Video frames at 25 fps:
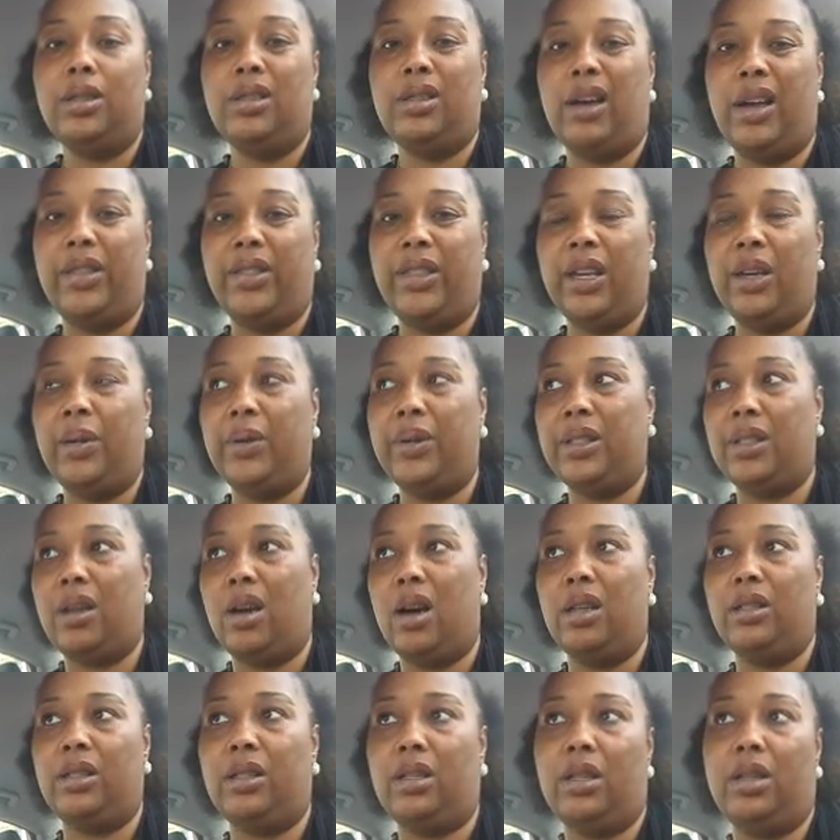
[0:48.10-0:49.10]
So I think it was
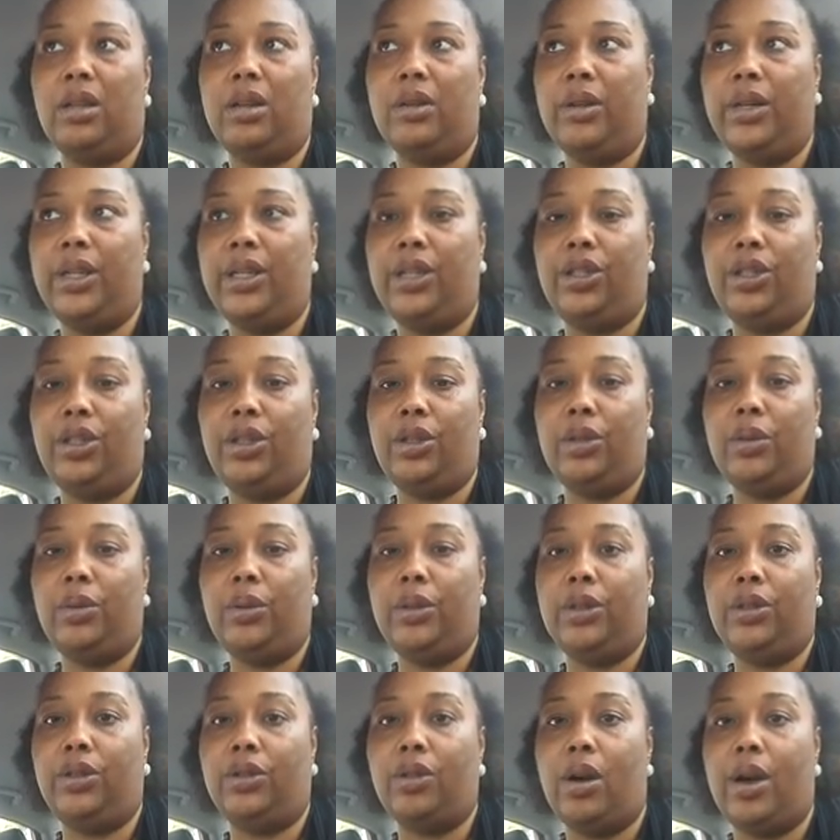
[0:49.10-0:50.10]
causing a little issue
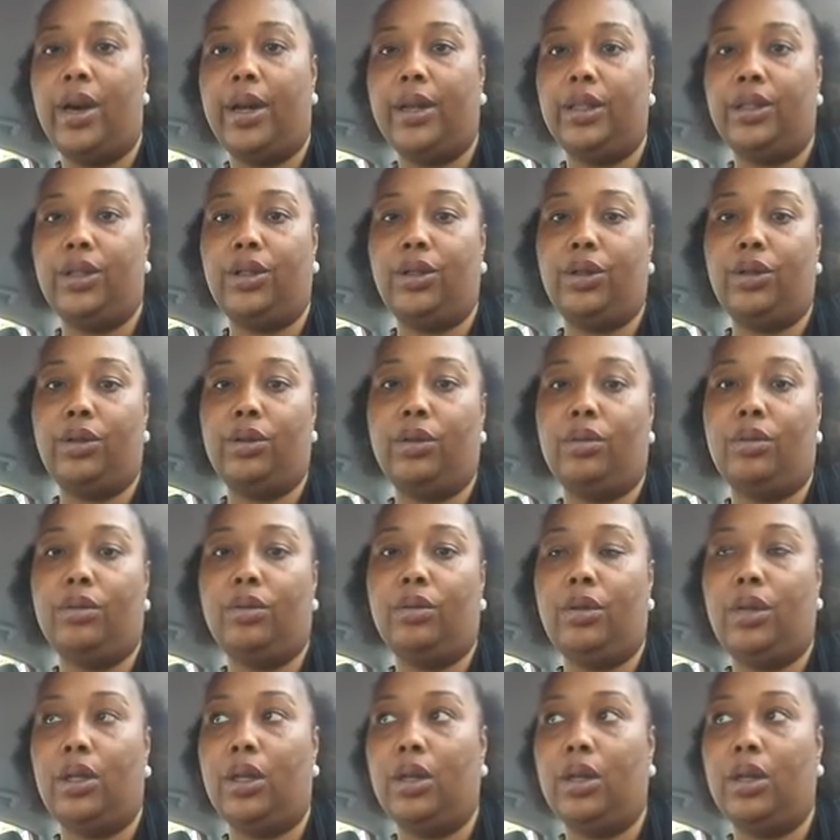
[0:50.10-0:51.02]
with trying to,